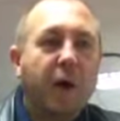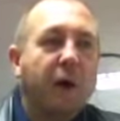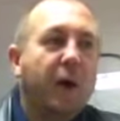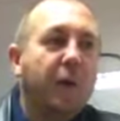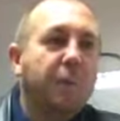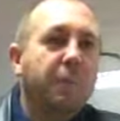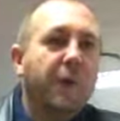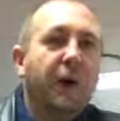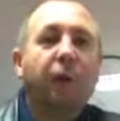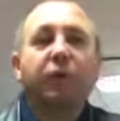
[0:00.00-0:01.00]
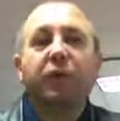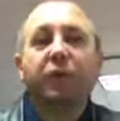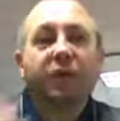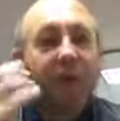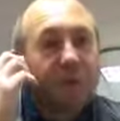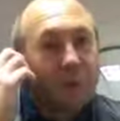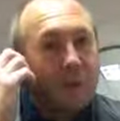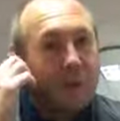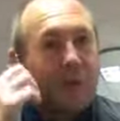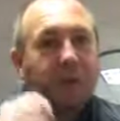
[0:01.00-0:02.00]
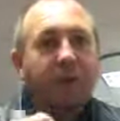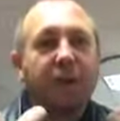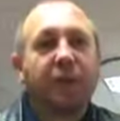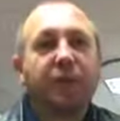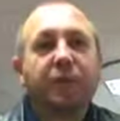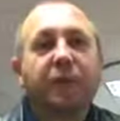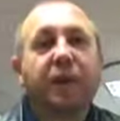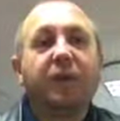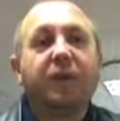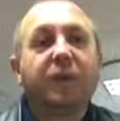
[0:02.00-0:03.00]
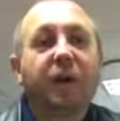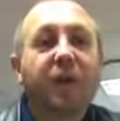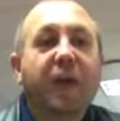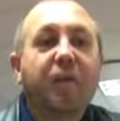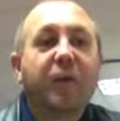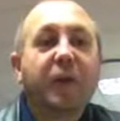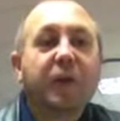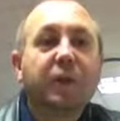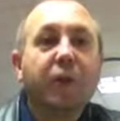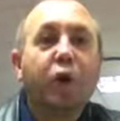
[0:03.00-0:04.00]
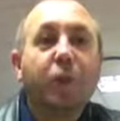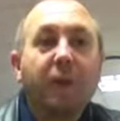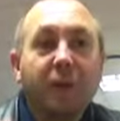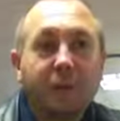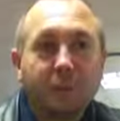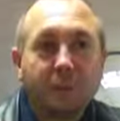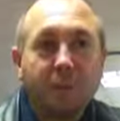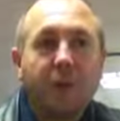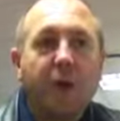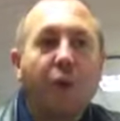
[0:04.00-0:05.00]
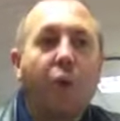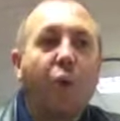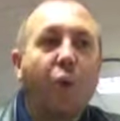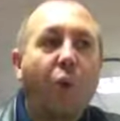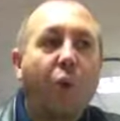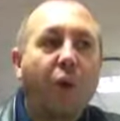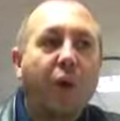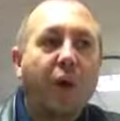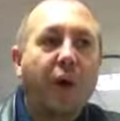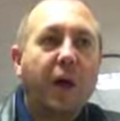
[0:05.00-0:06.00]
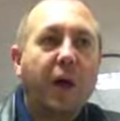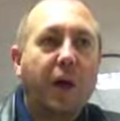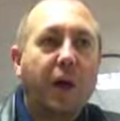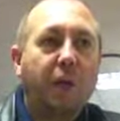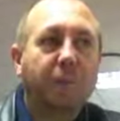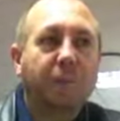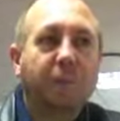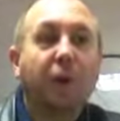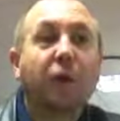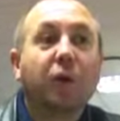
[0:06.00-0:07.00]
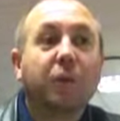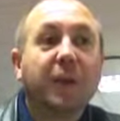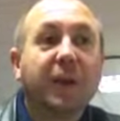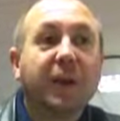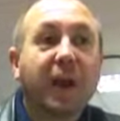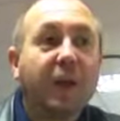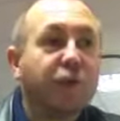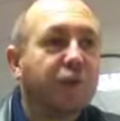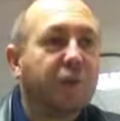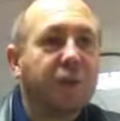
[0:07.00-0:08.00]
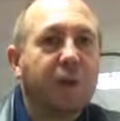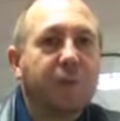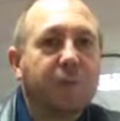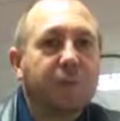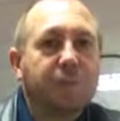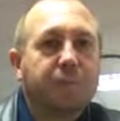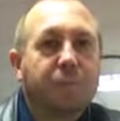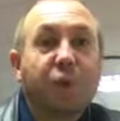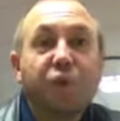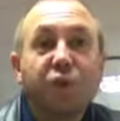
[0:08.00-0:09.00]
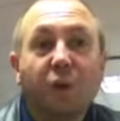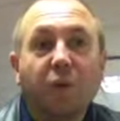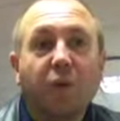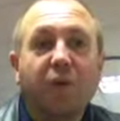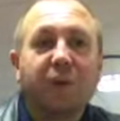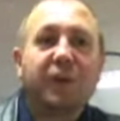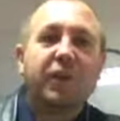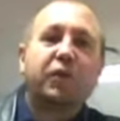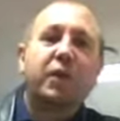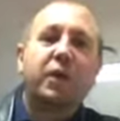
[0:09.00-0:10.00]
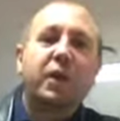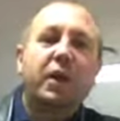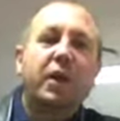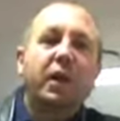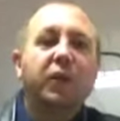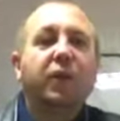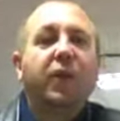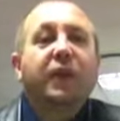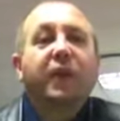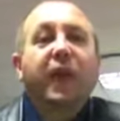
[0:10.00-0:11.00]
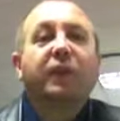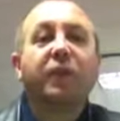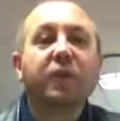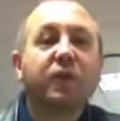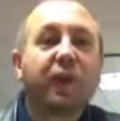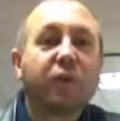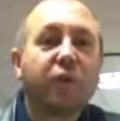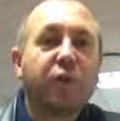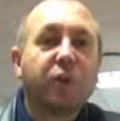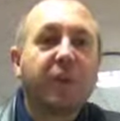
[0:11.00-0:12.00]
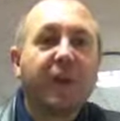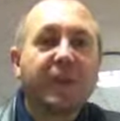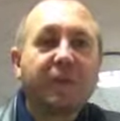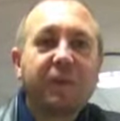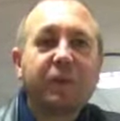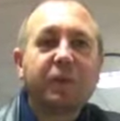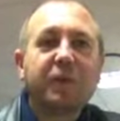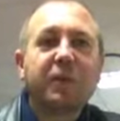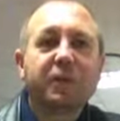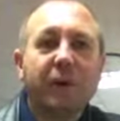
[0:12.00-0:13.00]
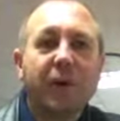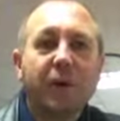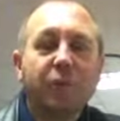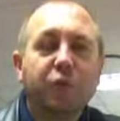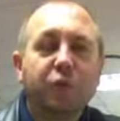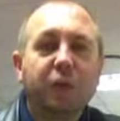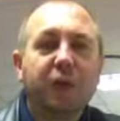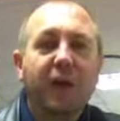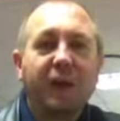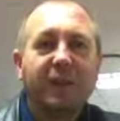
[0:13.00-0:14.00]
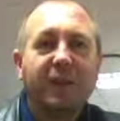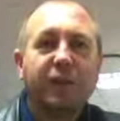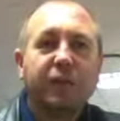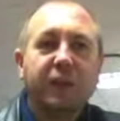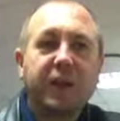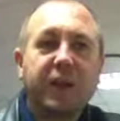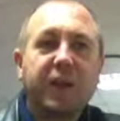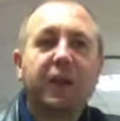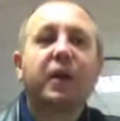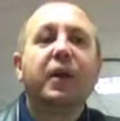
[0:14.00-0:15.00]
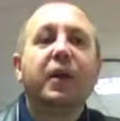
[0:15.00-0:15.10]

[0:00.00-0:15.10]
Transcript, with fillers: Um, I want to discuss other things, uh, South, African herbalism or um, local medication, um, witch doctors, etc. These are things I'd like to discuss with you, but I never seem to have the time to put the ideas together,